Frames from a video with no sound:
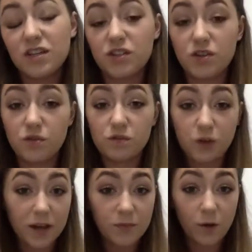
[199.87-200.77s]
to
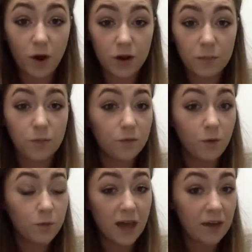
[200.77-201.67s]
try the product before
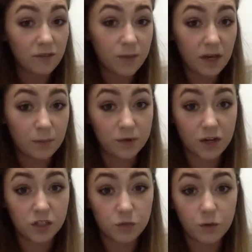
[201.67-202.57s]
we ever make a
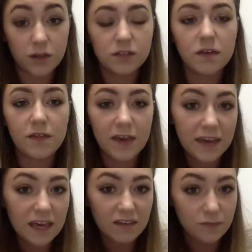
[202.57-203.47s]
production run, so that they
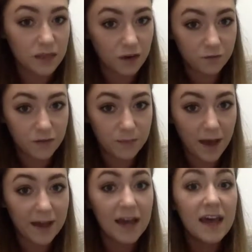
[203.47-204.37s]
can give me their feedback